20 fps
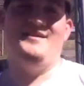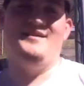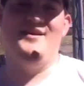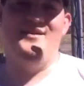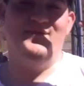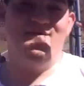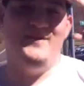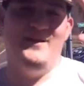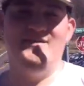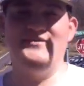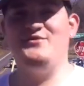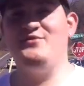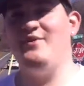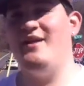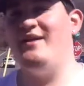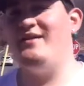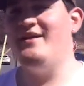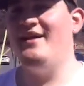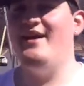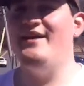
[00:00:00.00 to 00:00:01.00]
convince
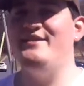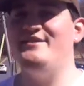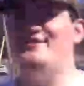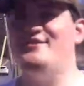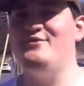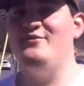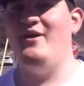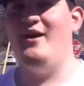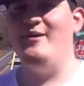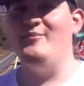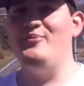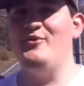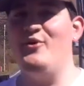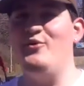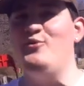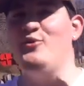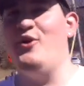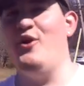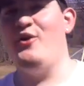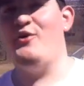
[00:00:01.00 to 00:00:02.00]
Red Knight to
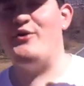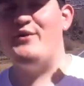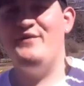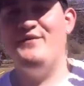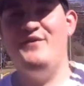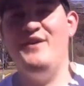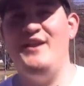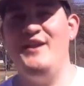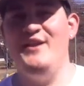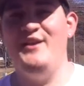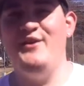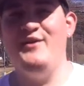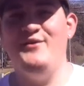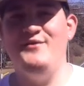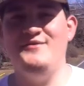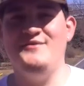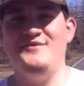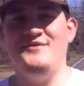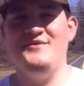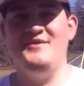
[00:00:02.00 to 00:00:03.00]
upload longer
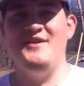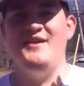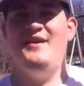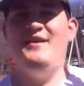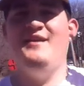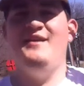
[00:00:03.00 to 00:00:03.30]
videos.